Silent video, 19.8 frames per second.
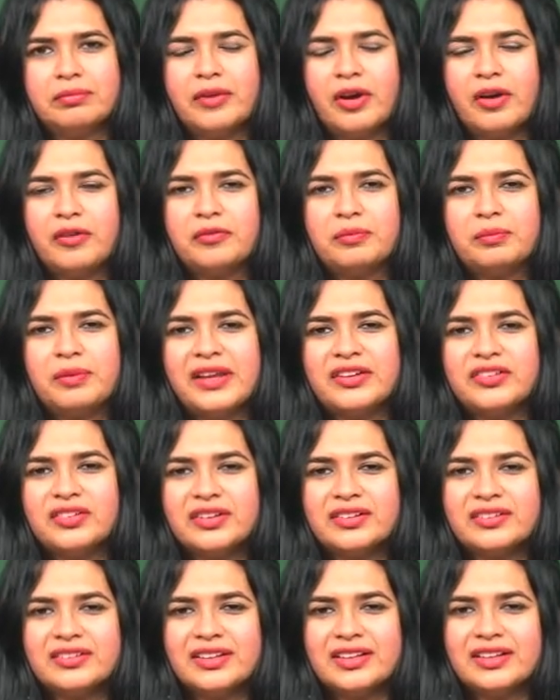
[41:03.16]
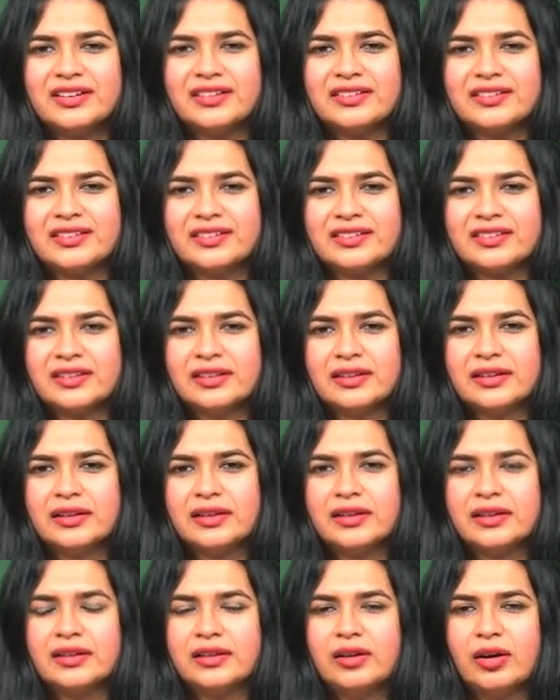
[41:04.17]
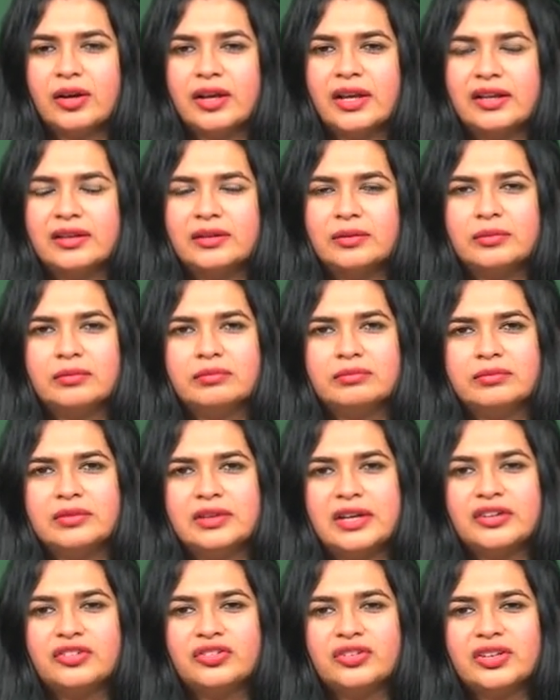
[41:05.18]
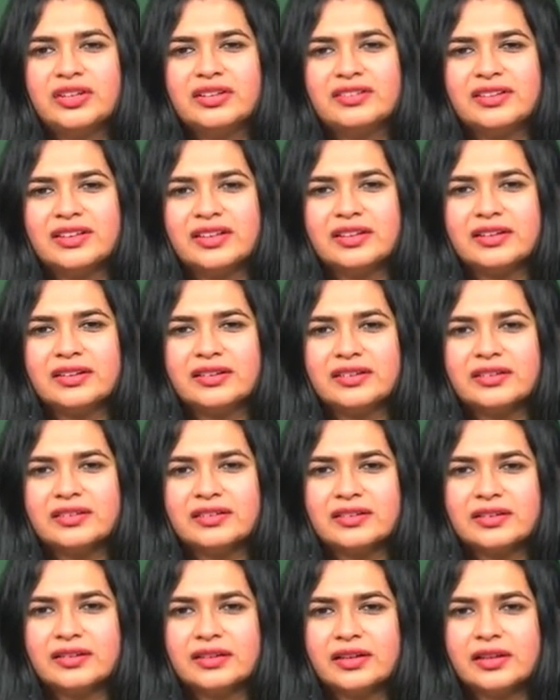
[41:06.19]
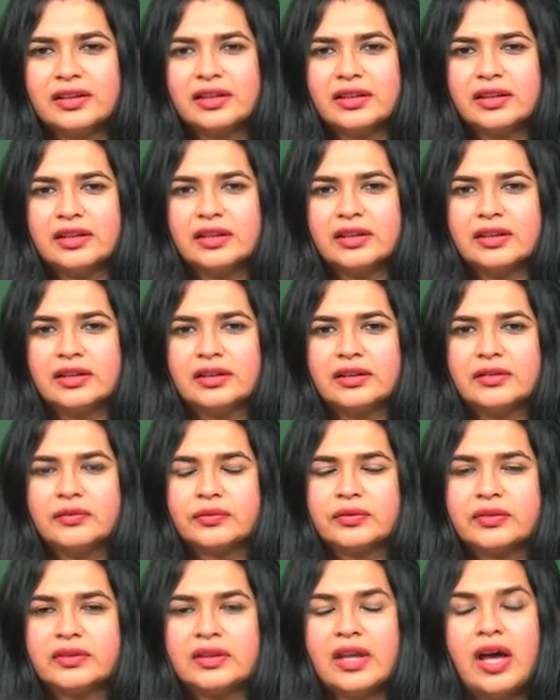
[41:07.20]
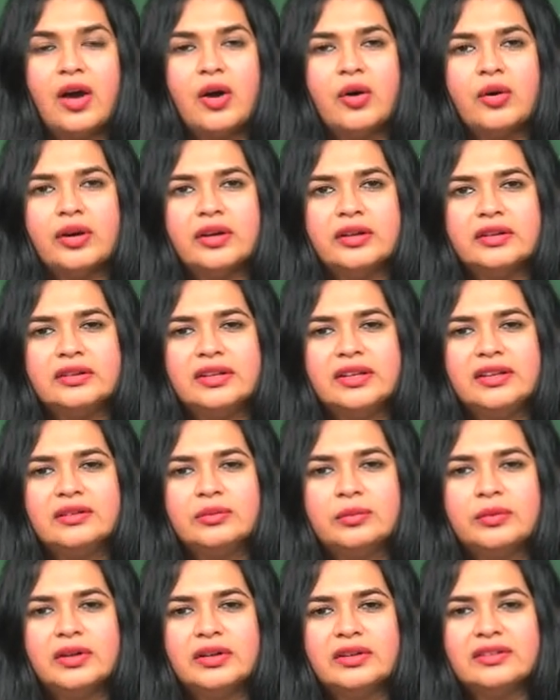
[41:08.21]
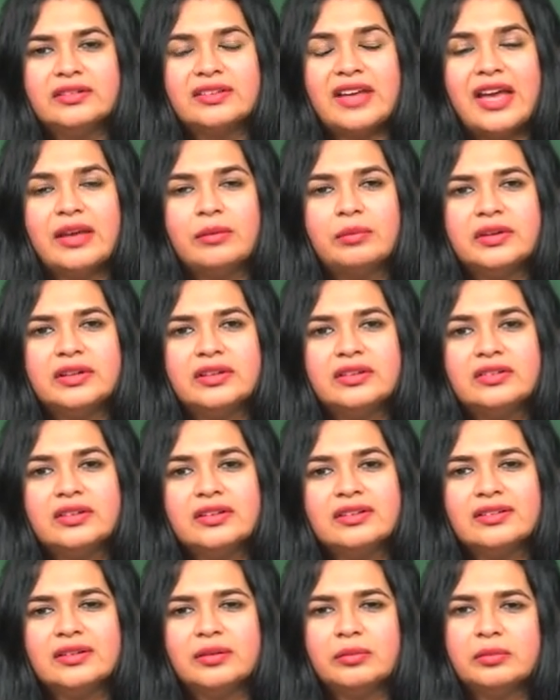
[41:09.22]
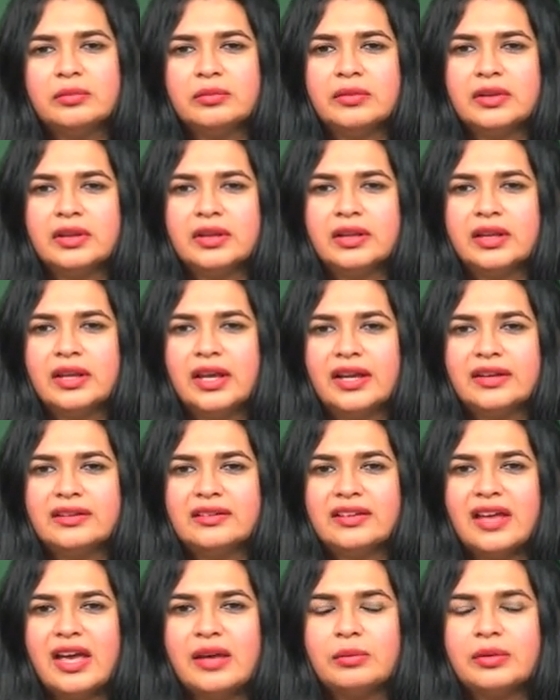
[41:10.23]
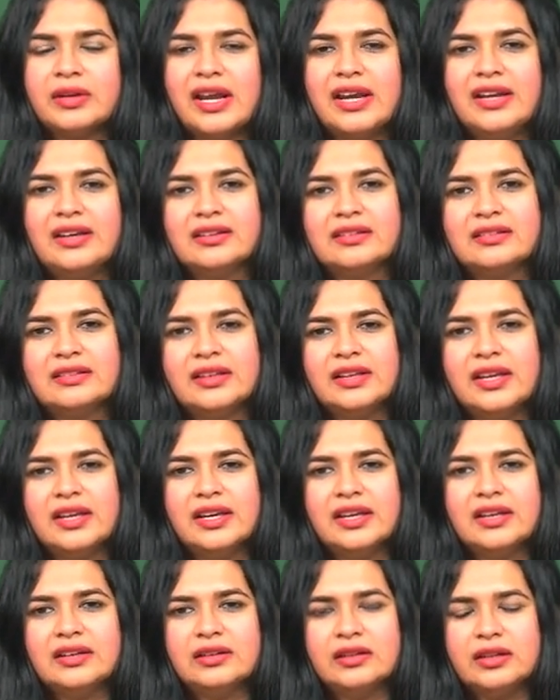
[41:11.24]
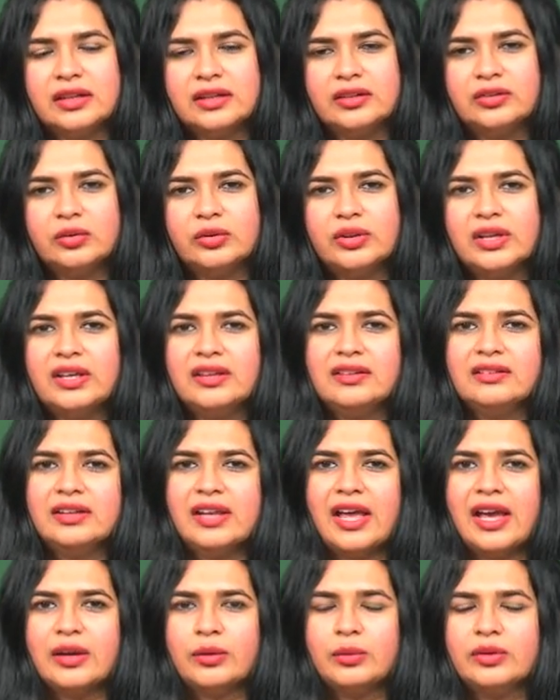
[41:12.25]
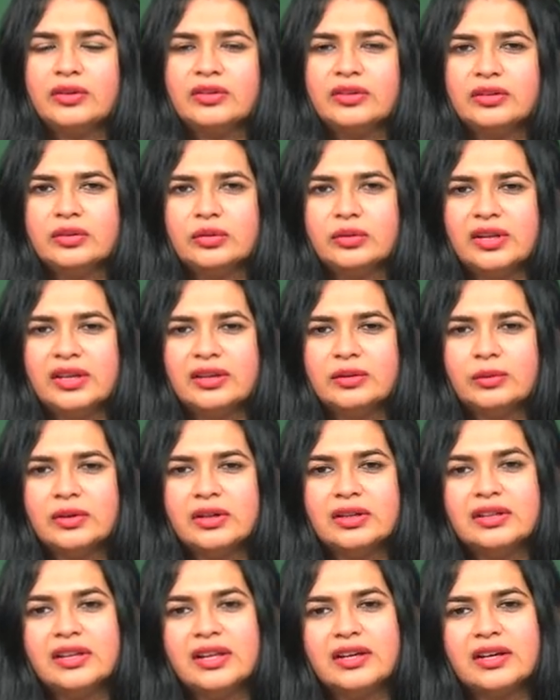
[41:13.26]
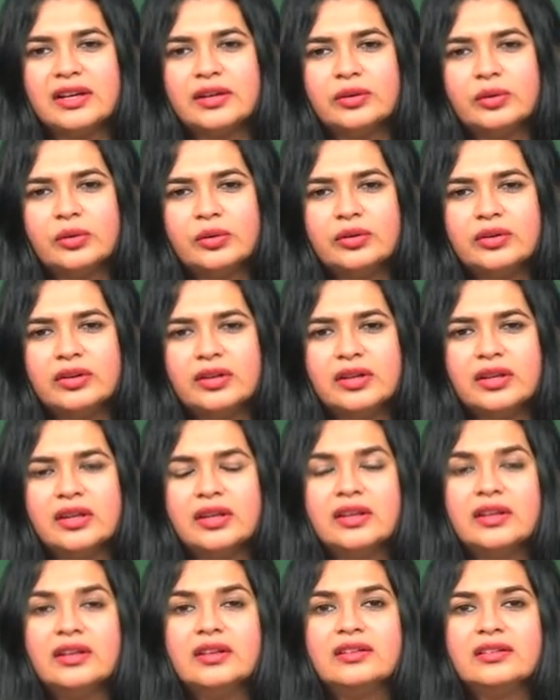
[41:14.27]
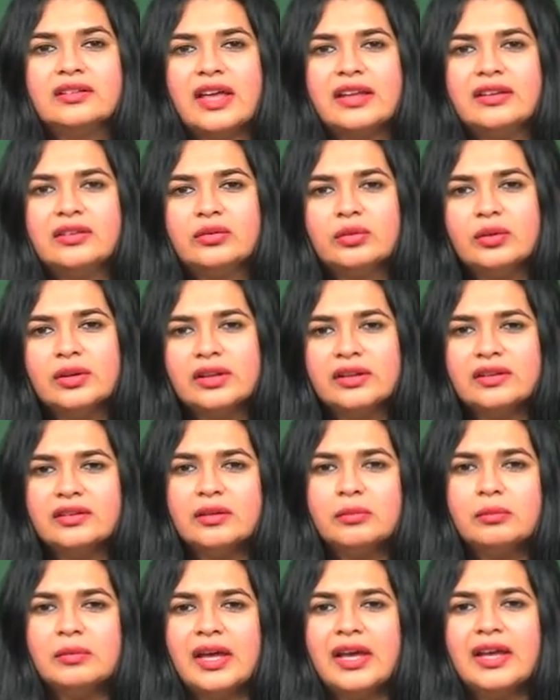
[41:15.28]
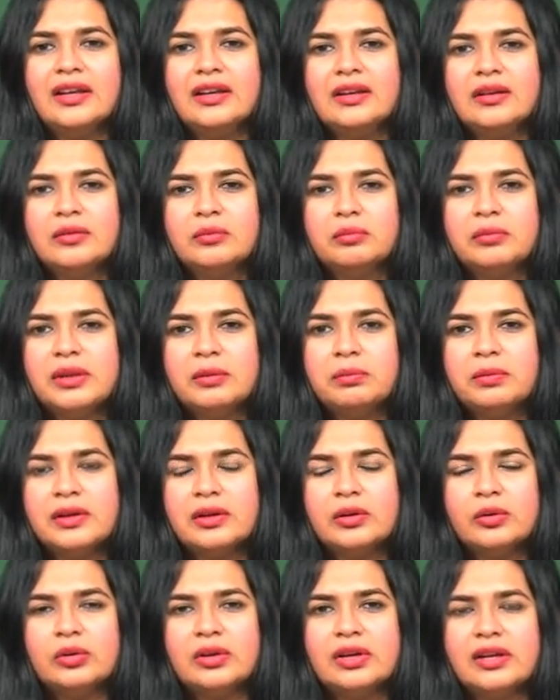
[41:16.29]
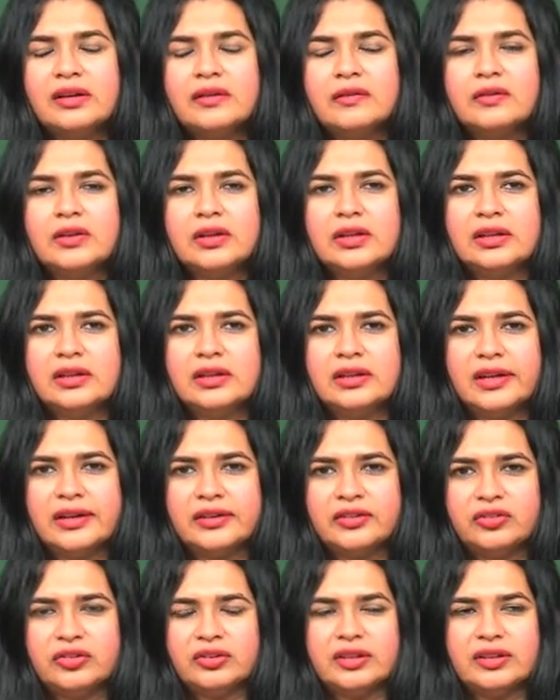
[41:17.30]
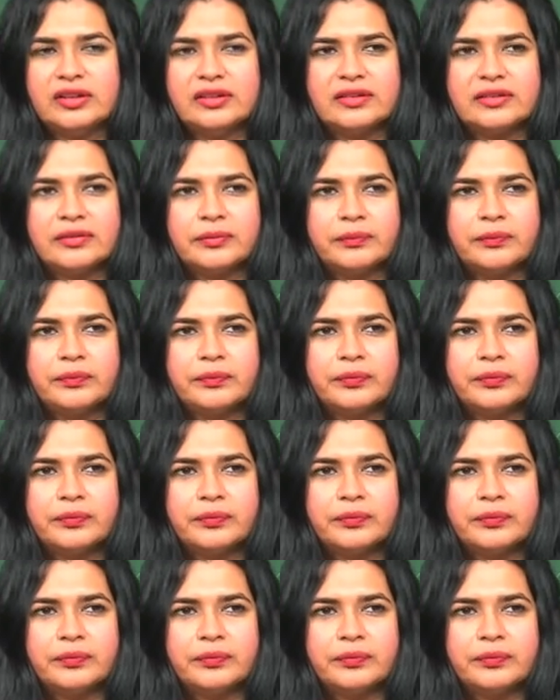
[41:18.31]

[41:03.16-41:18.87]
of pleasure seekers and luxury seekers. Now, these words sybaritism and sybarites, they in today's language, in today's world, they connote sensualism and people who love luxuries.